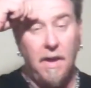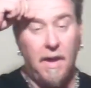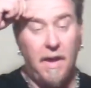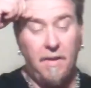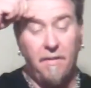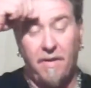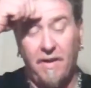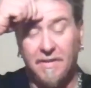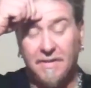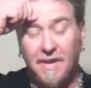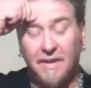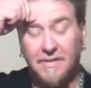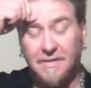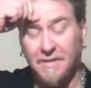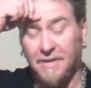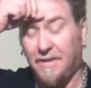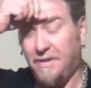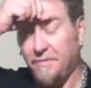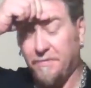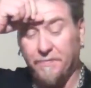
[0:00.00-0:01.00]
Anyways, that's
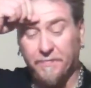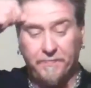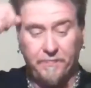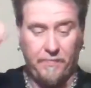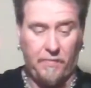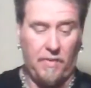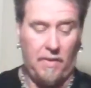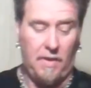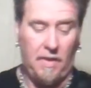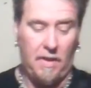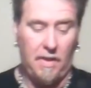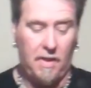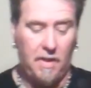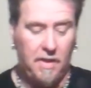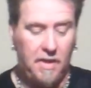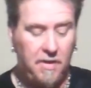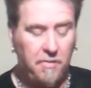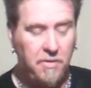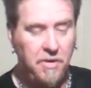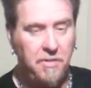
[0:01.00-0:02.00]
it. I
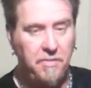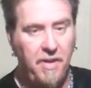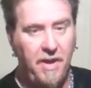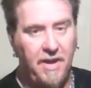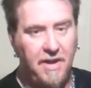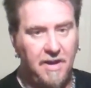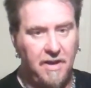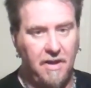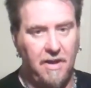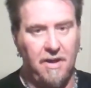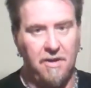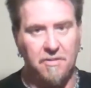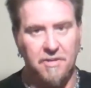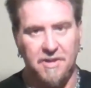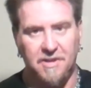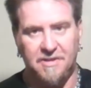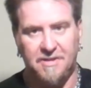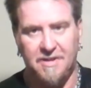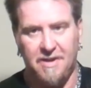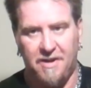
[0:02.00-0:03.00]
want to make it long
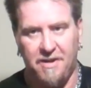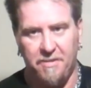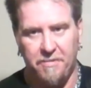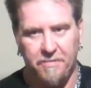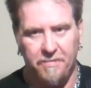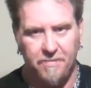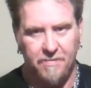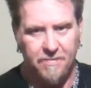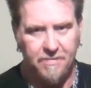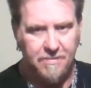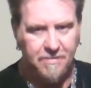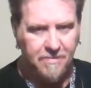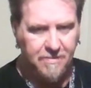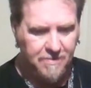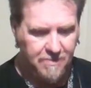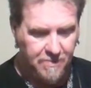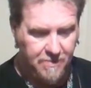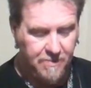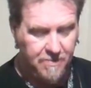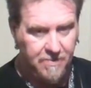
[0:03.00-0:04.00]
this time.
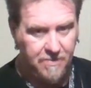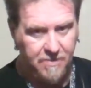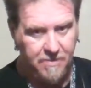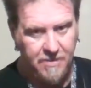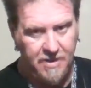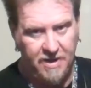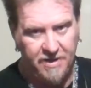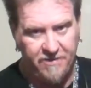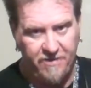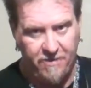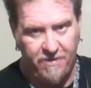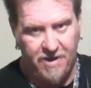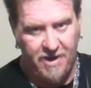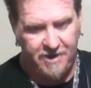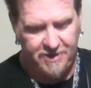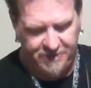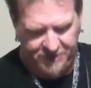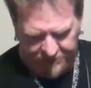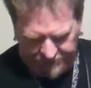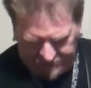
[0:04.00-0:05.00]
Thanks for watching.